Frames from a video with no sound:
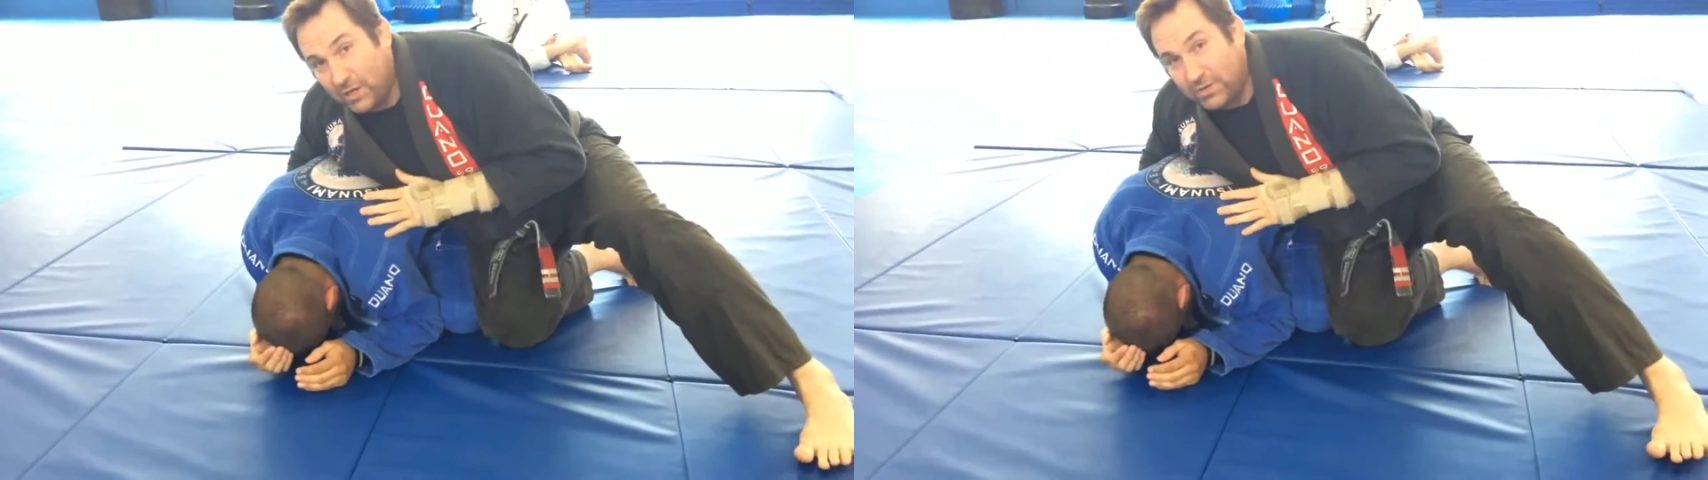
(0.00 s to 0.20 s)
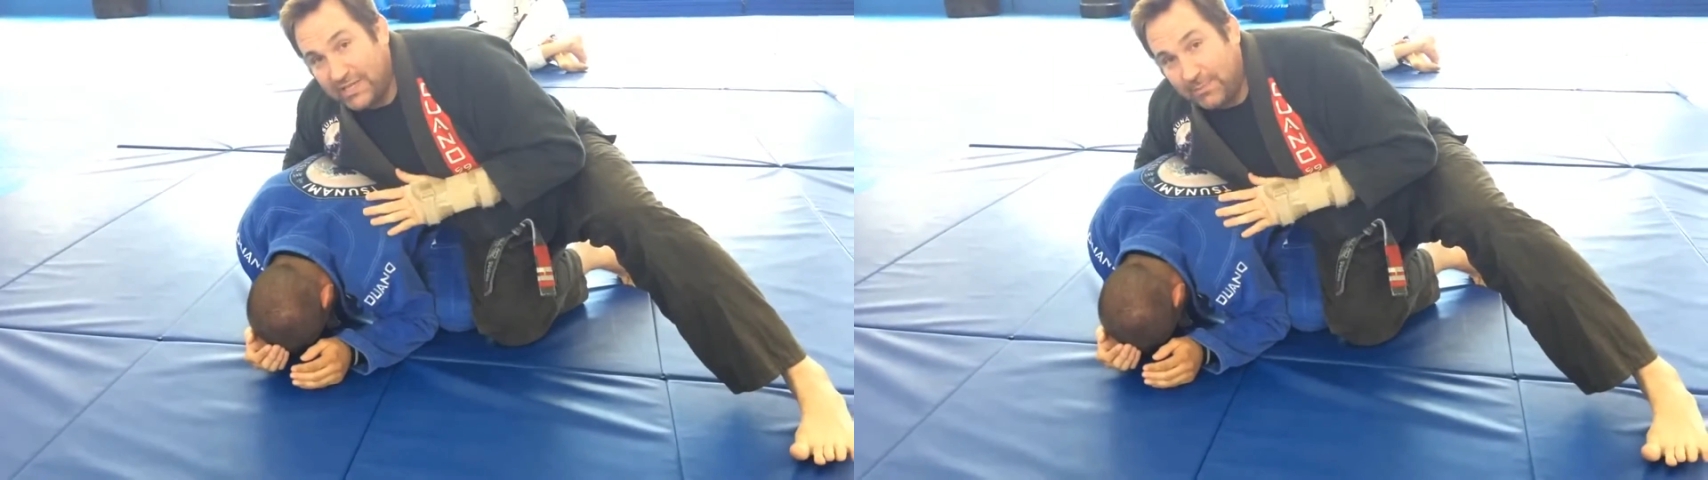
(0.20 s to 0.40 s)
to
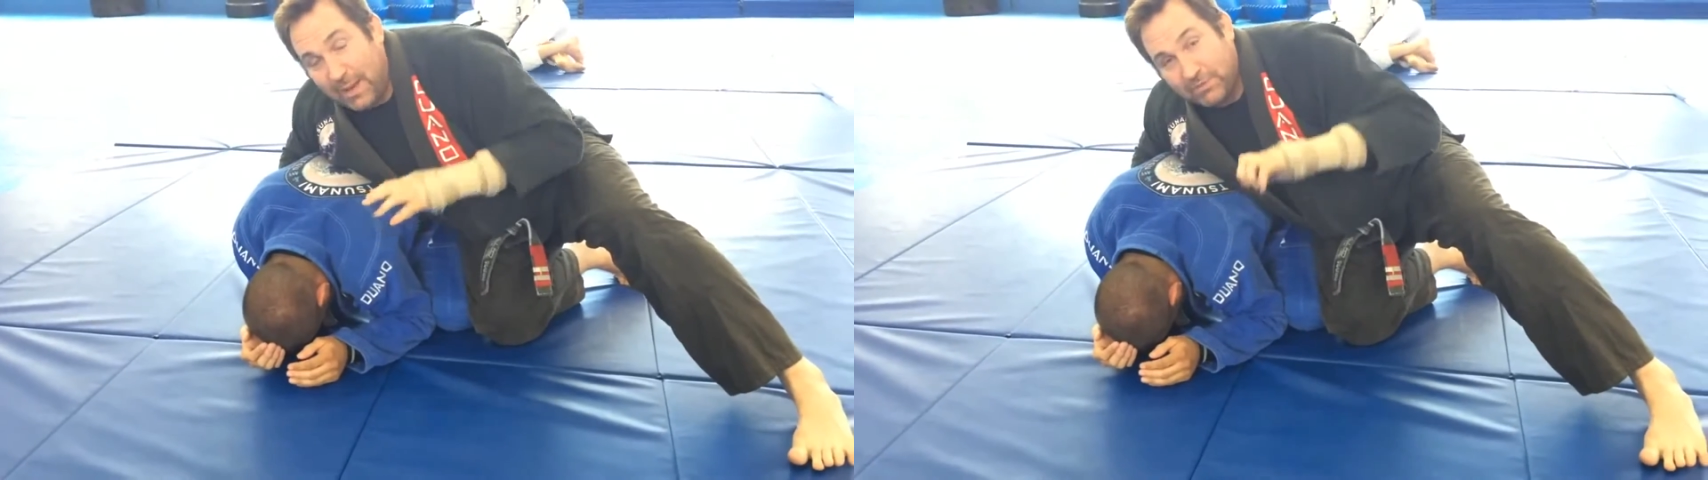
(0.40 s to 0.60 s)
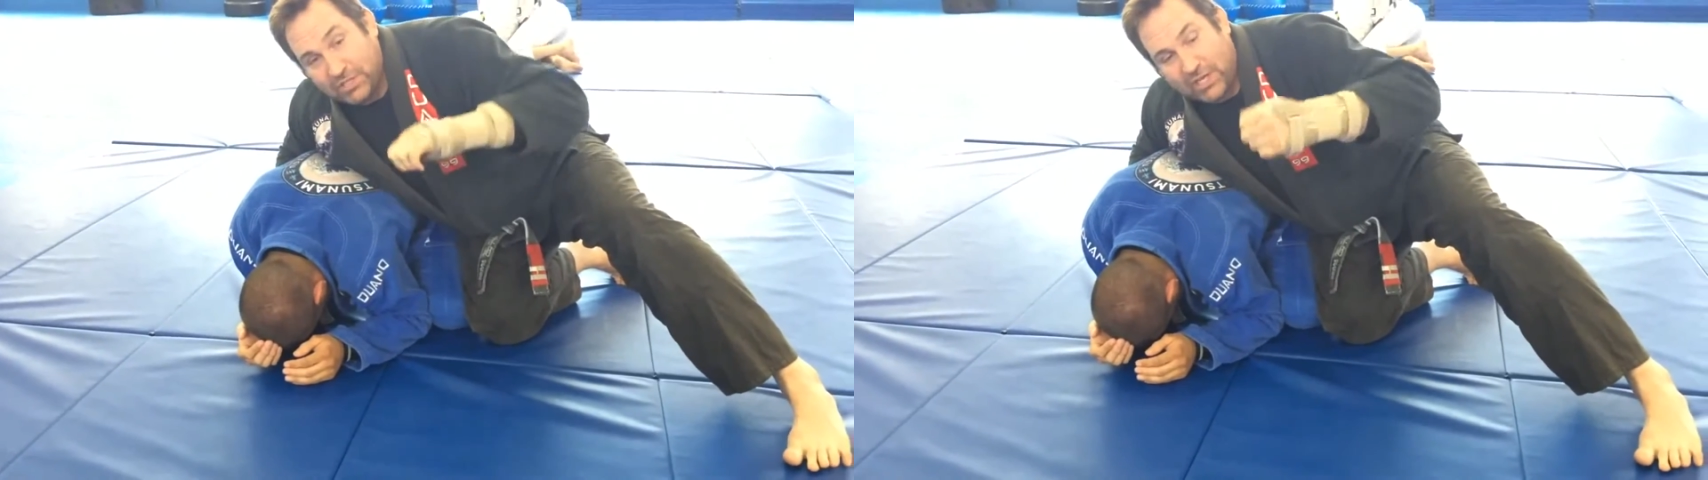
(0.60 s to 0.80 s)
go deep.
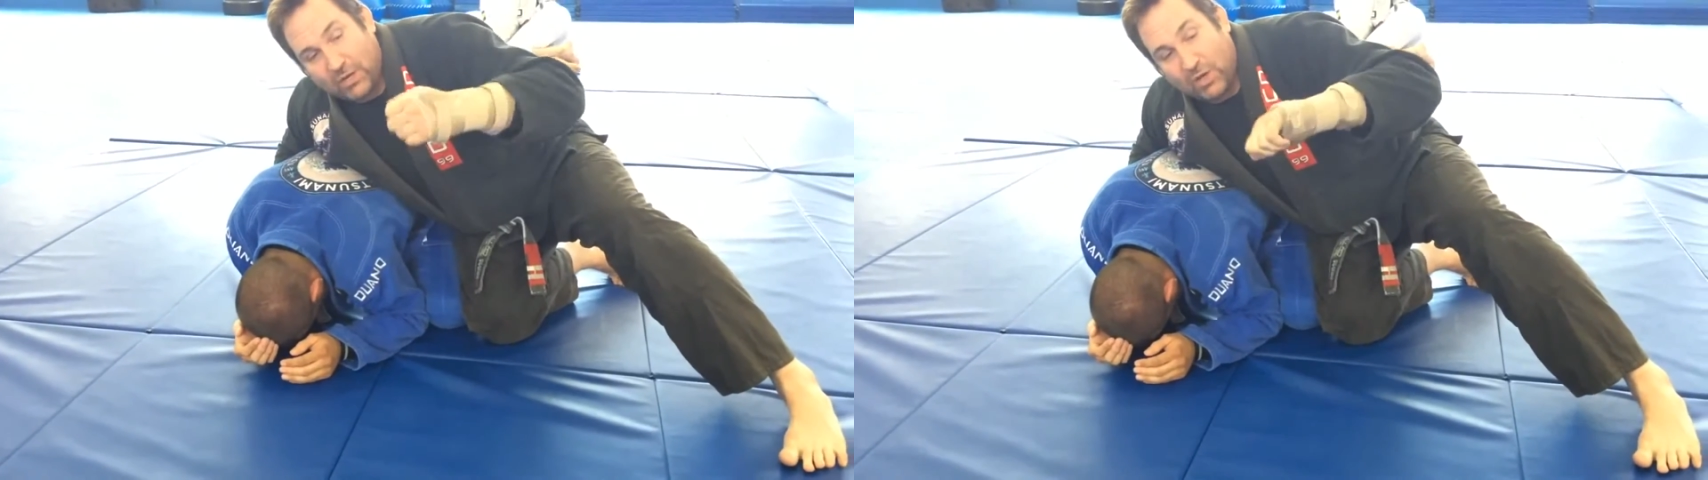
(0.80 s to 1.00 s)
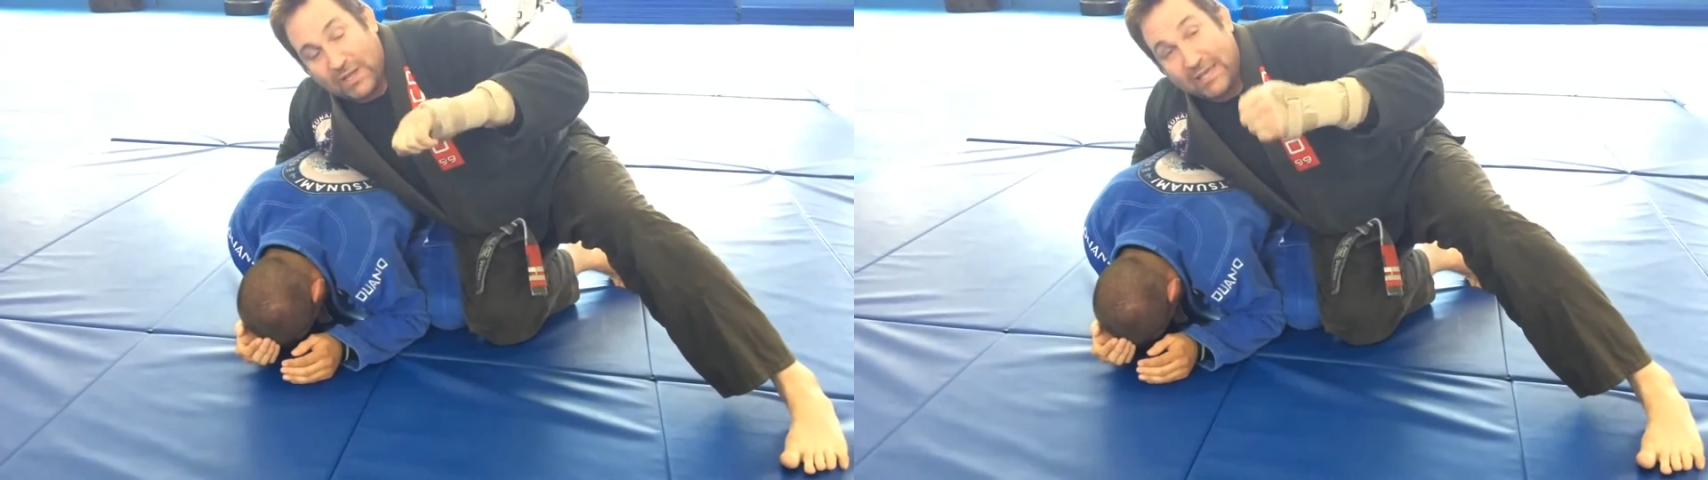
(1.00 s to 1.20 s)
I'm just going to
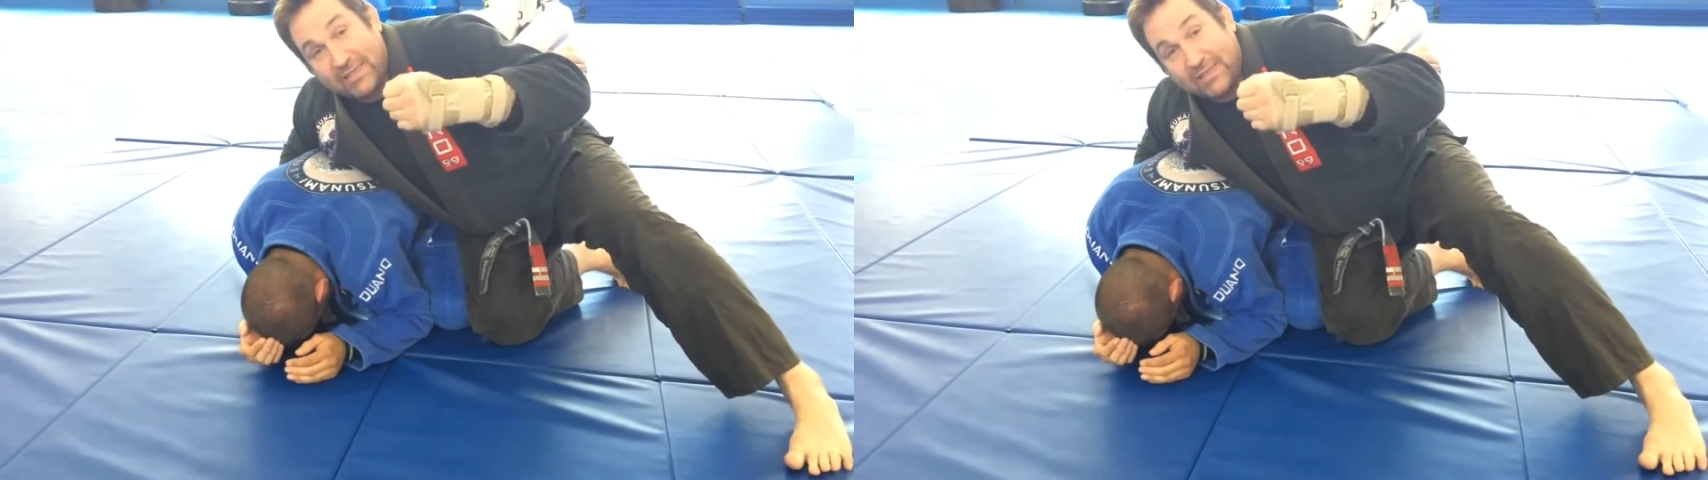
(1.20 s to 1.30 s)
go like